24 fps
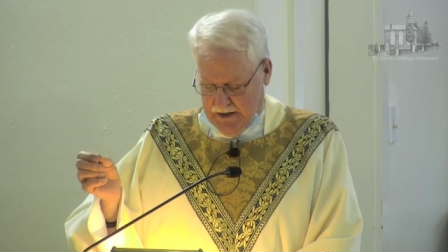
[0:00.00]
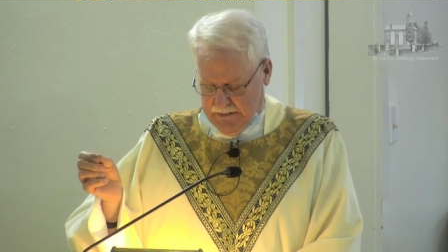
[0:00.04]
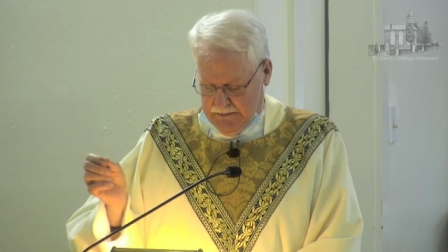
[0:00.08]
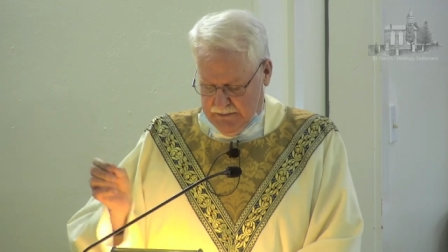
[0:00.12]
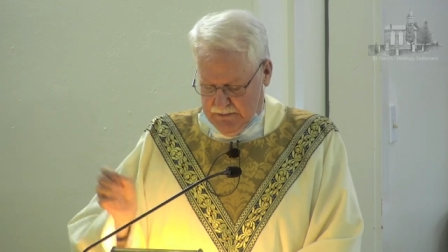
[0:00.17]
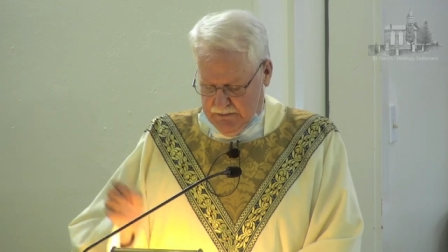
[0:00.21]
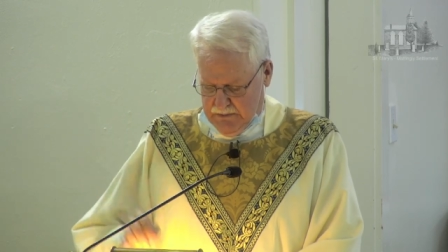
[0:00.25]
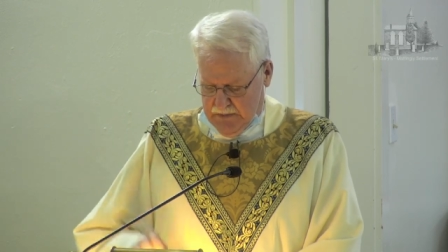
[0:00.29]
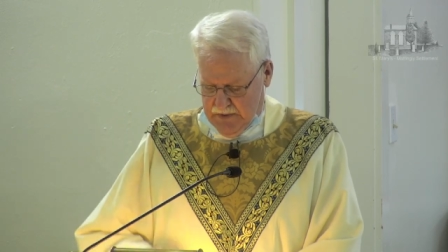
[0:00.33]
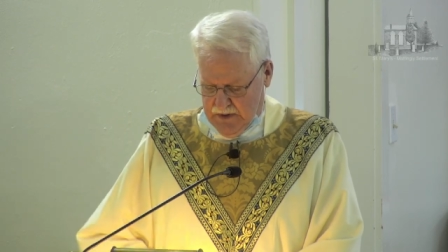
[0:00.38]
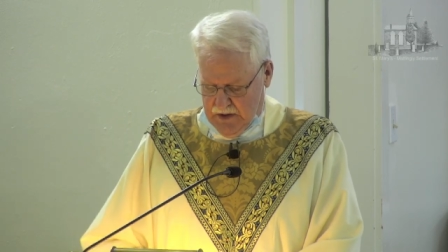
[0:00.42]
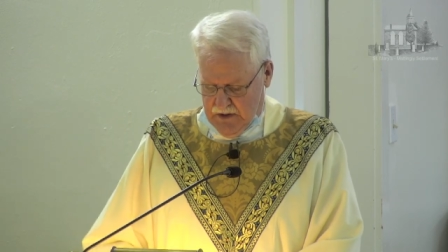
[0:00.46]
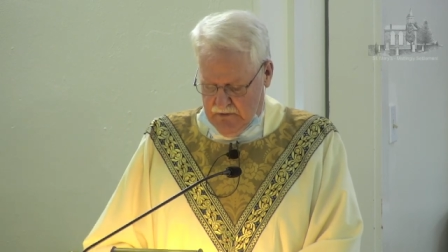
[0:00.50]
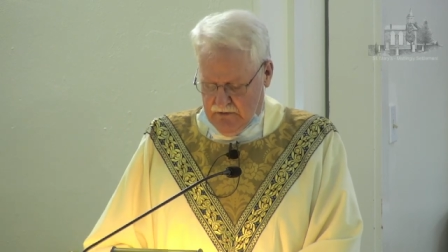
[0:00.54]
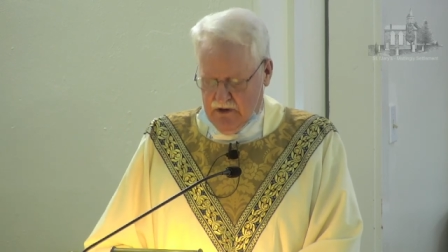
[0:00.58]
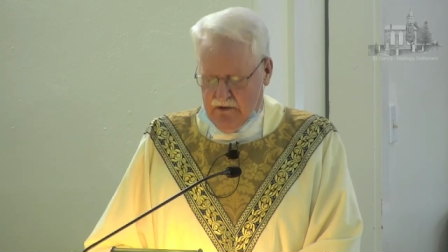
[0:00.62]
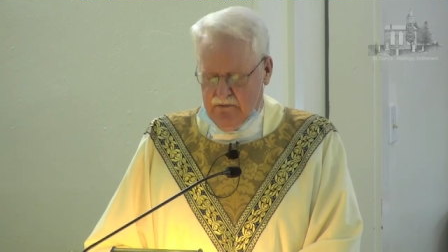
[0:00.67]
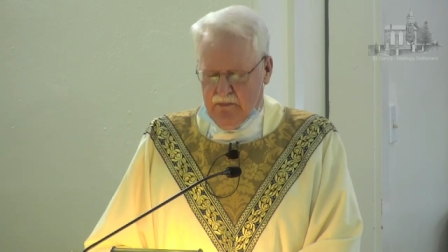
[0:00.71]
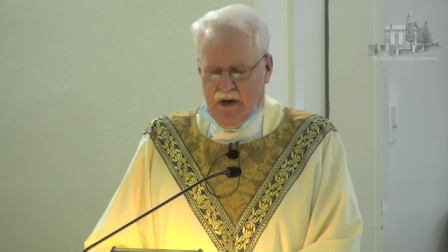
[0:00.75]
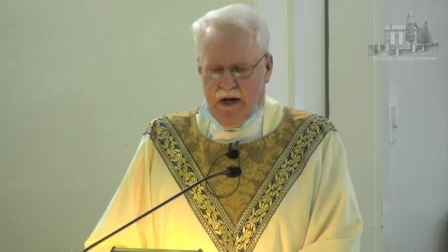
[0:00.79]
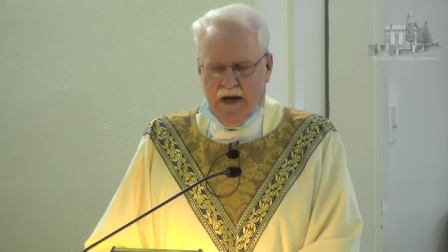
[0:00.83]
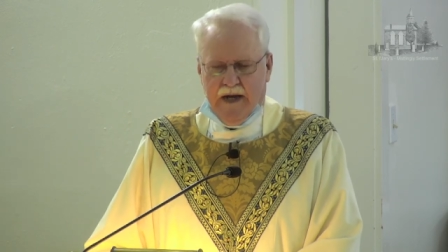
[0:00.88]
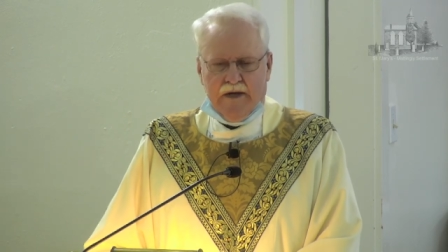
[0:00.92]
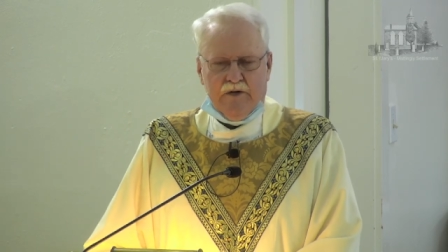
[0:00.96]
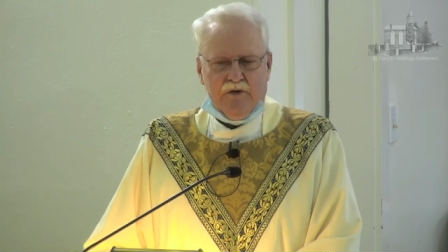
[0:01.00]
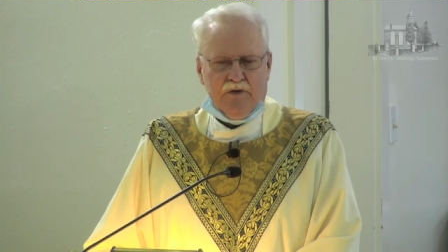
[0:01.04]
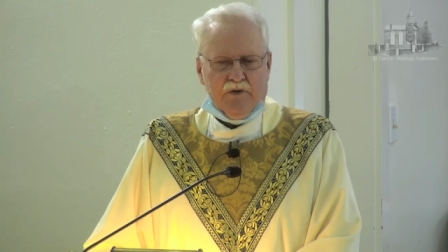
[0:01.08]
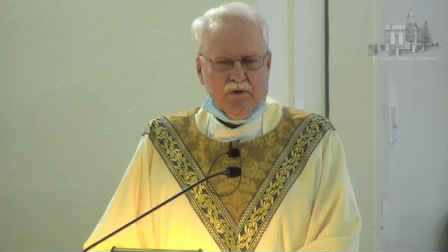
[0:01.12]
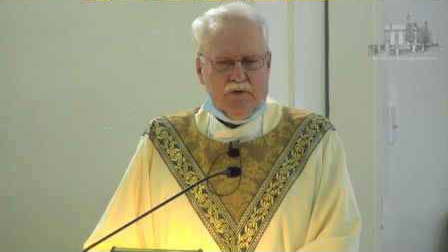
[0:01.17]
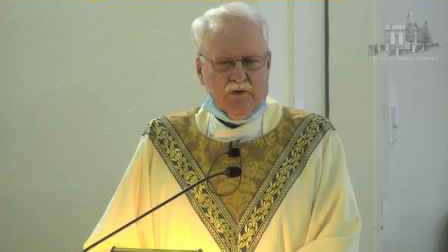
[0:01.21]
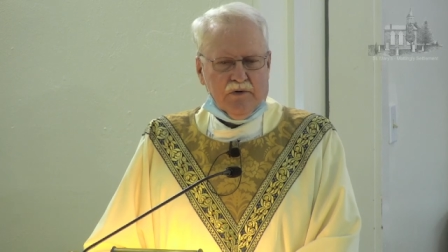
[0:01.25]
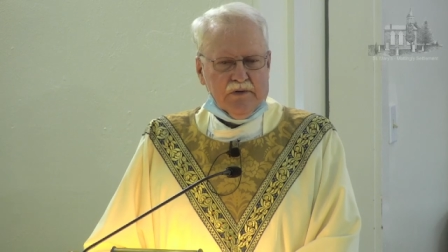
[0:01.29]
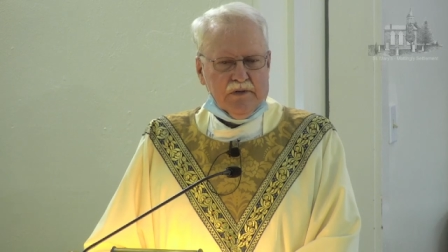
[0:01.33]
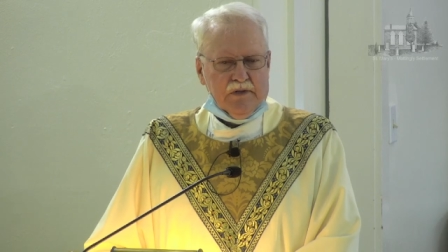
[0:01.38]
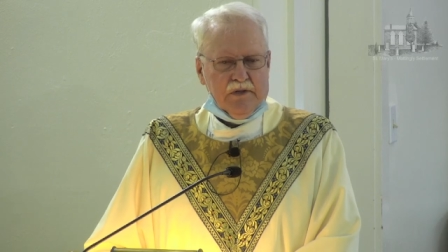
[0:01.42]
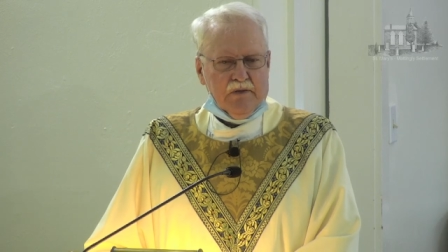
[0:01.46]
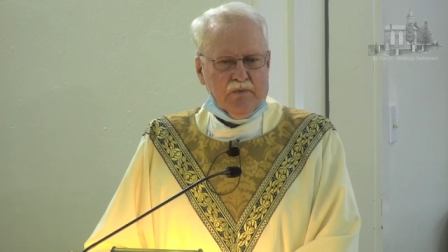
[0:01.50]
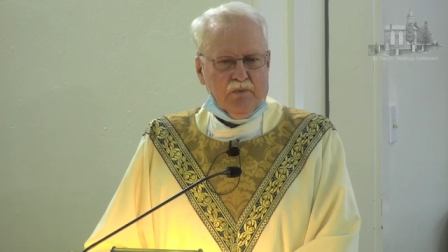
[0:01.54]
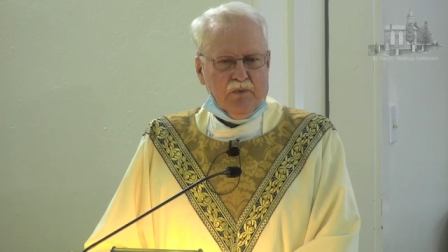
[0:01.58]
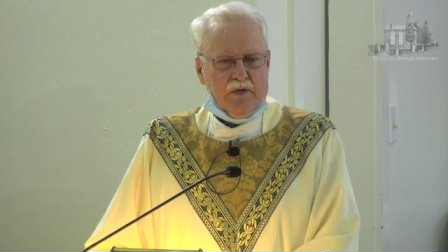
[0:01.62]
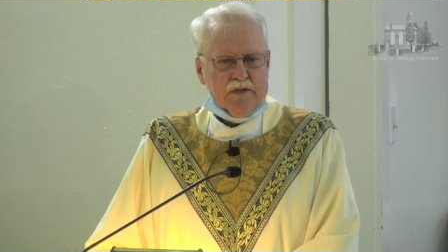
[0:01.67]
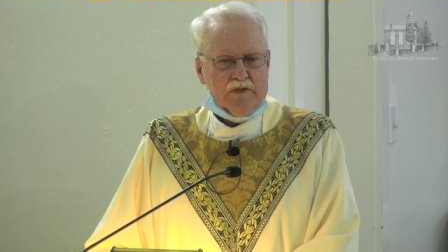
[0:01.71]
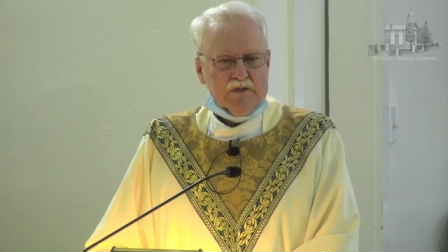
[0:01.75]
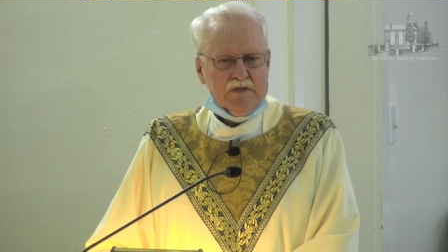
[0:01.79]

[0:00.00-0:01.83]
uh, reminder.